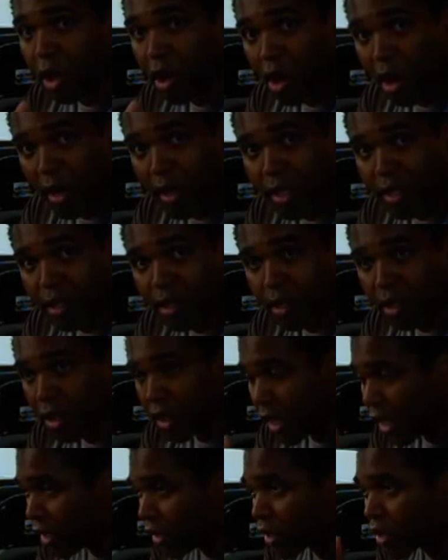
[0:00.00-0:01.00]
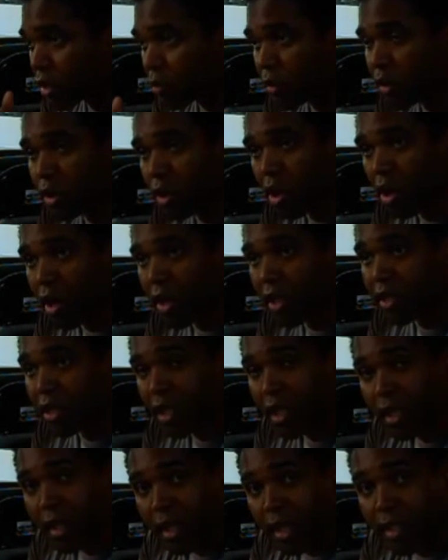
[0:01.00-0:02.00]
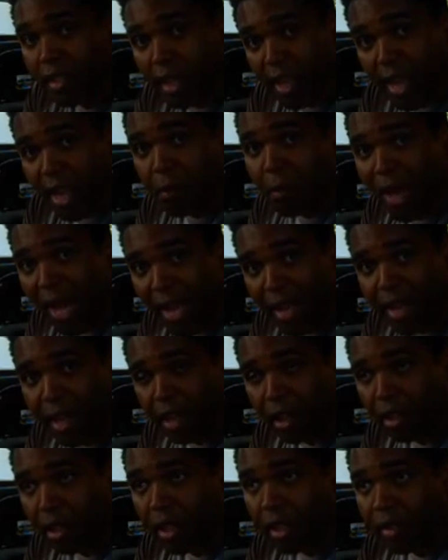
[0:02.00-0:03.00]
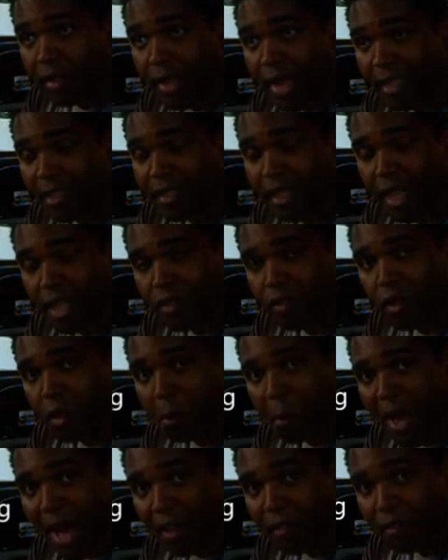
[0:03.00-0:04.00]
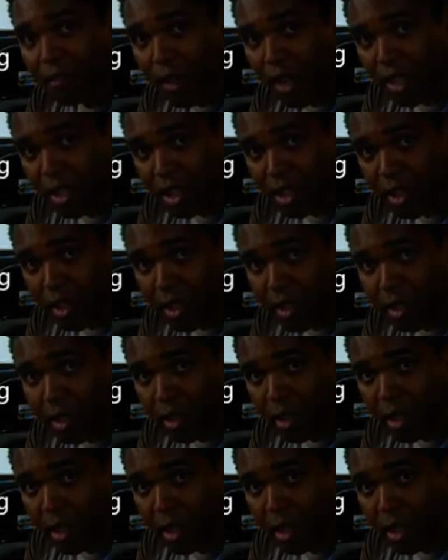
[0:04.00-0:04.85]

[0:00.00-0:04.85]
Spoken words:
harness, on the LS computer harness, it's a MIL. That stands for malfunctioning